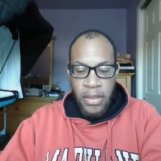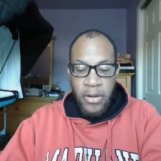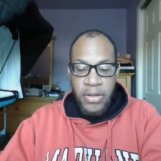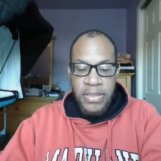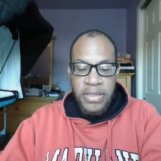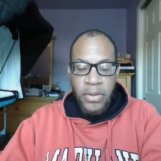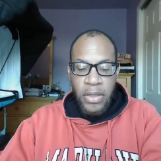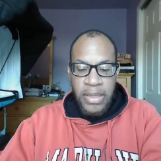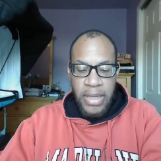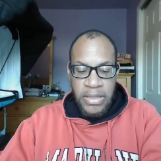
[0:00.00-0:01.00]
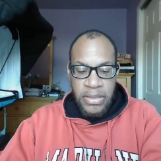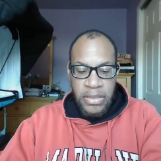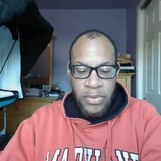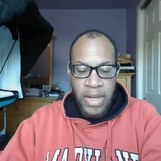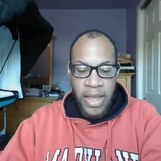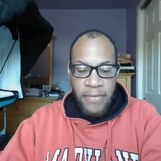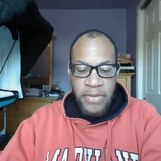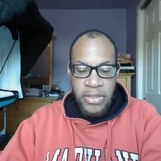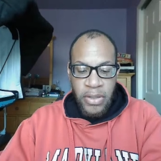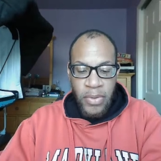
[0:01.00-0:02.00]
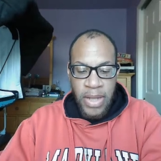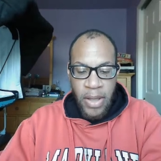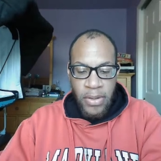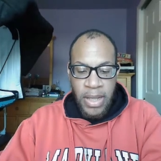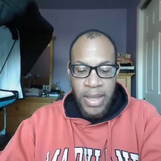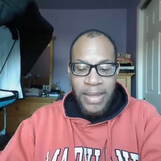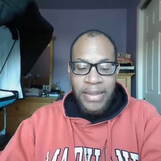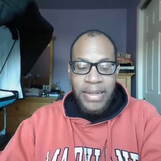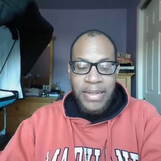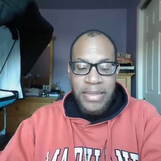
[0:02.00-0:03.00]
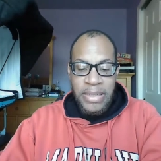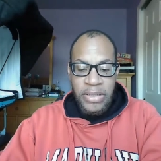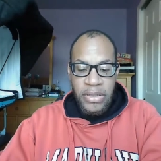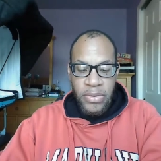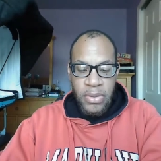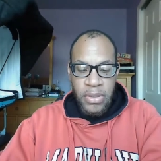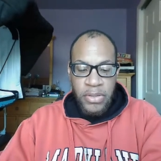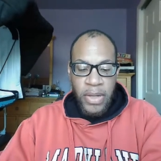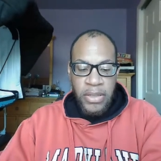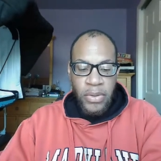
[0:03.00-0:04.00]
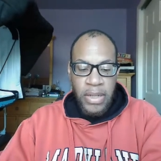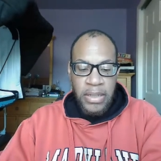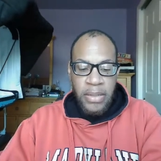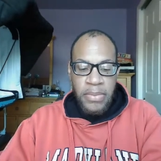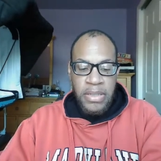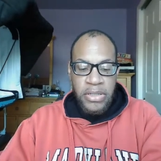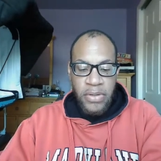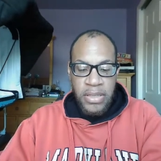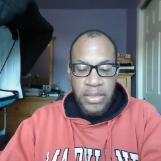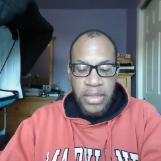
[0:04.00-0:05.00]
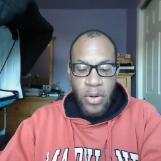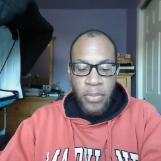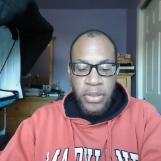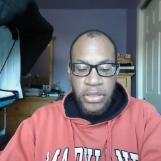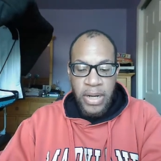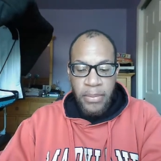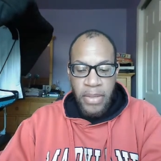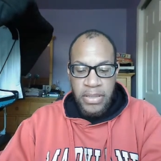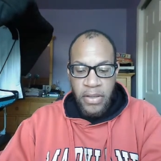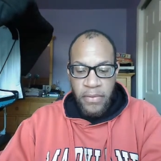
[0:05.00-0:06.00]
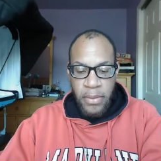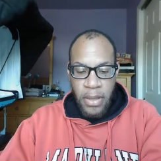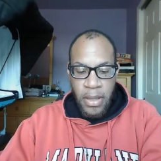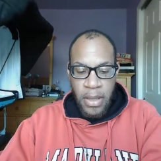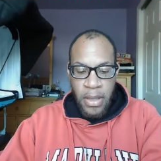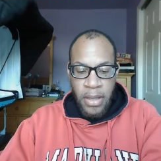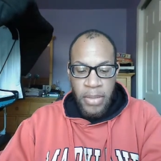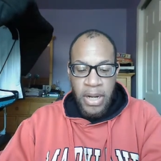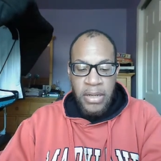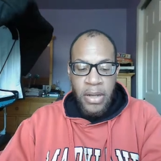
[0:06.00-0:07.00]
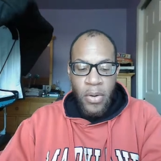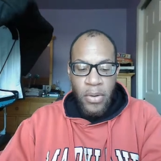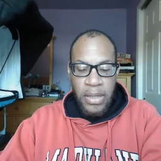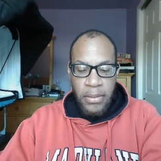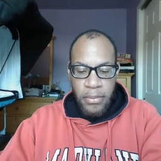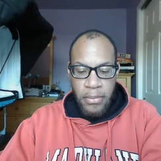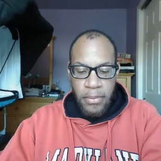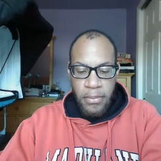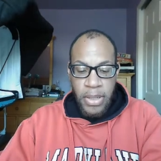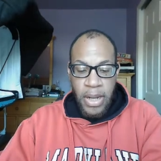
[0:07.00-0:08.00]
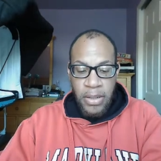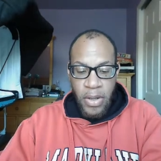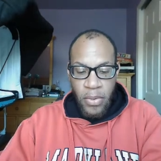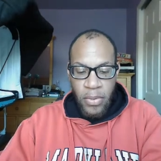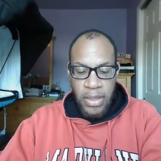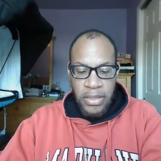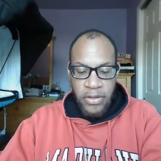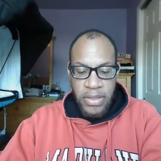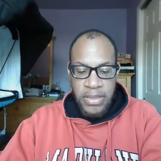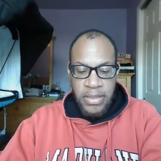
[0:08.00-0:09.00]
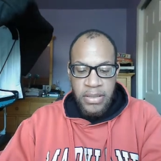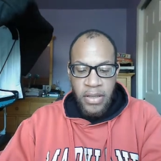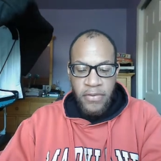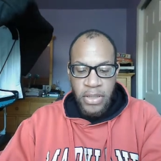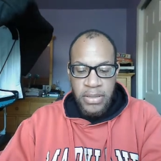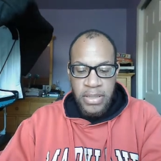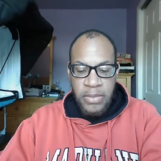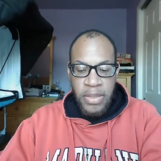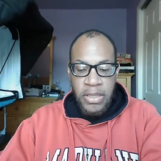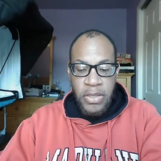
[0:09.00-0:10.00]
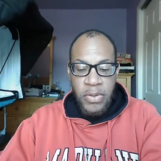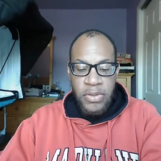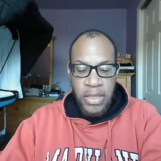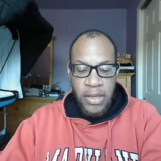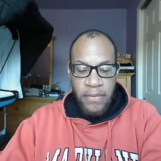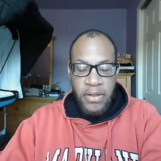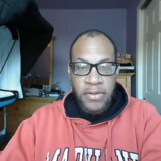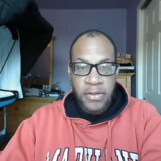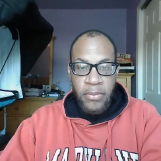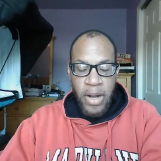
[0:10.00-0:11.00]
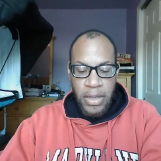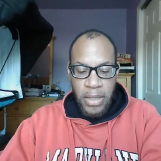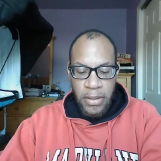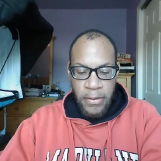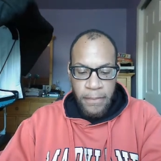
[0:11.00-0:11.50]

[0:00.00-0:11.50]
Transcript: There are still occasions when I have to slow down and get intentional so I don't end up distrusting or betraying myself. But I know but I know increased self-trust has been a huge gift of sobriety.